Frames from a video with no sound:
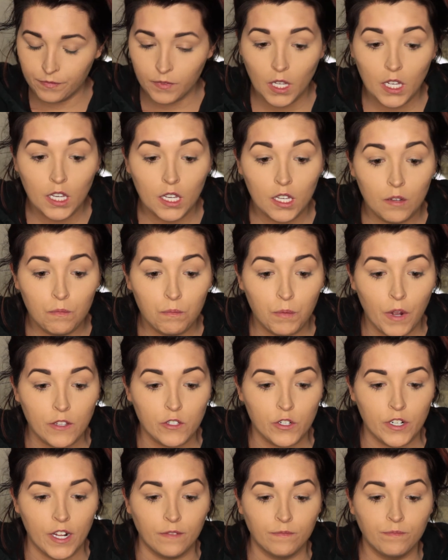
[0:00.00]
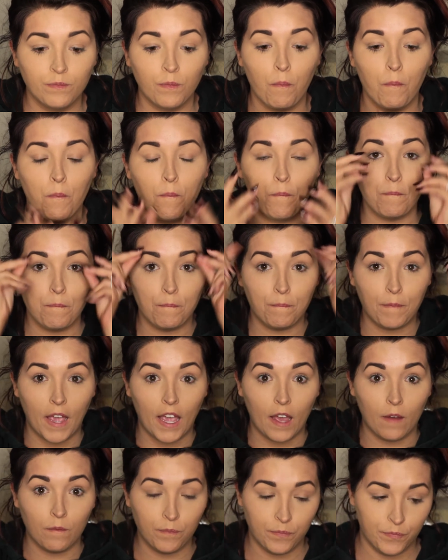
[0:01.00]
And brows are done.
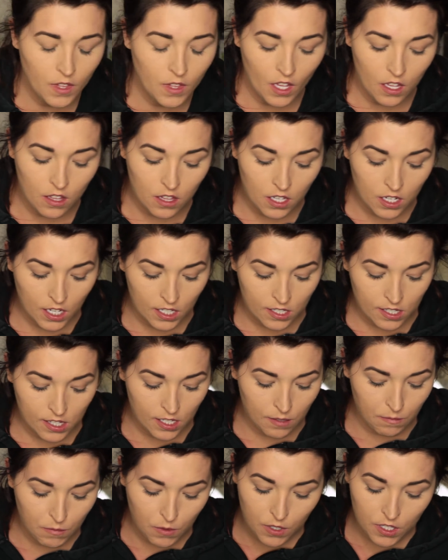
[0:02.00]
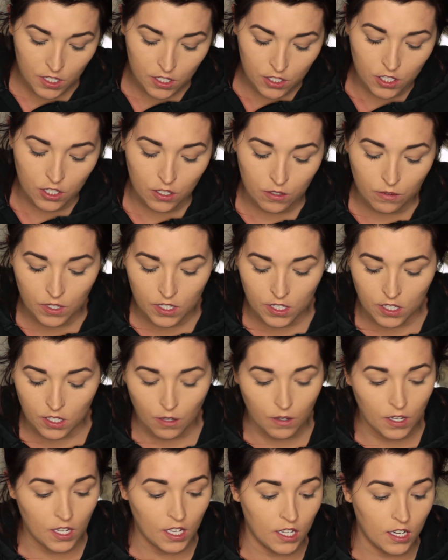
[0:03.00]
Bam. The next thing I'm going to do is go
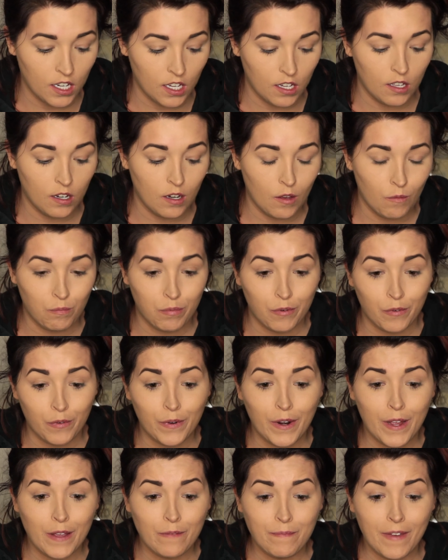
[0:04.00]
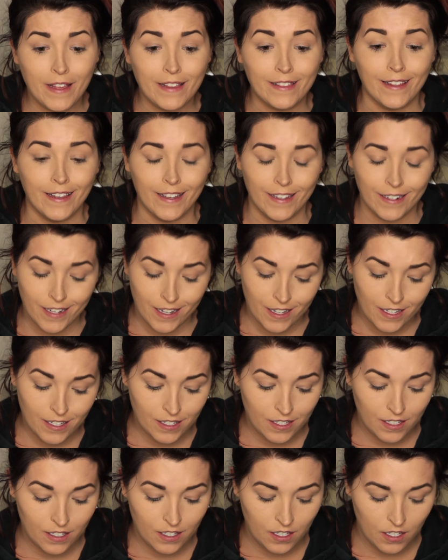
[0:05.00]
ahead and prime my lid.
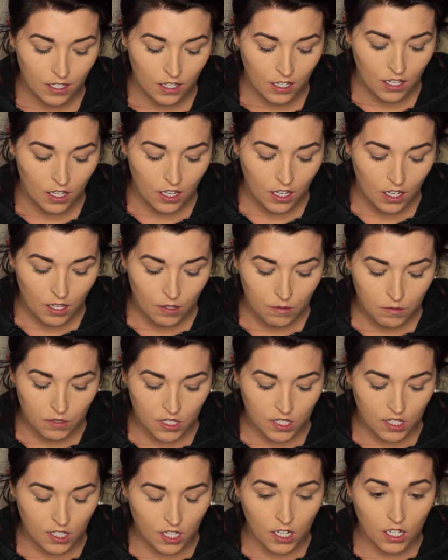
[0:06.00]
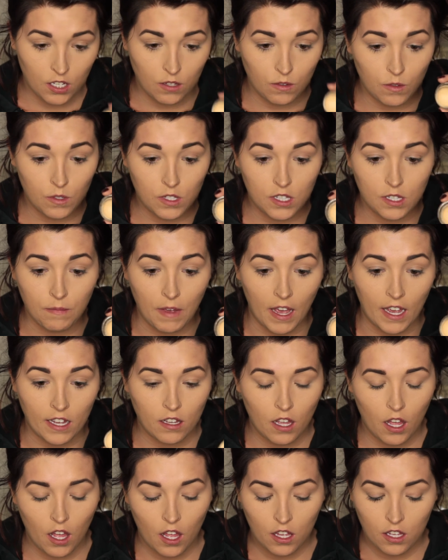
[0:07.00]
Just gonna use the MAC
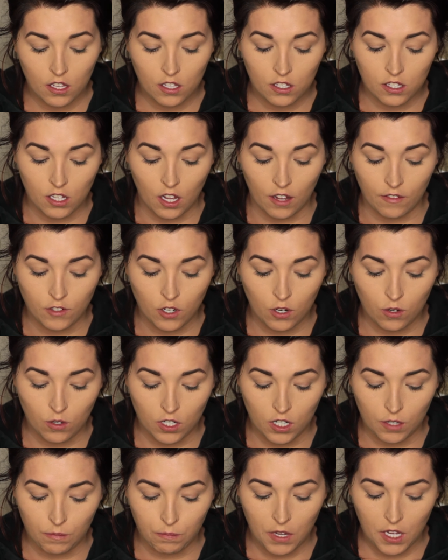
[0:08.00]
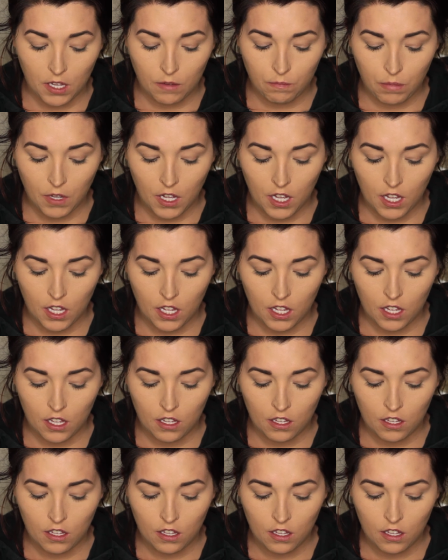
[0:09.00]
Soft Ochre paint pot.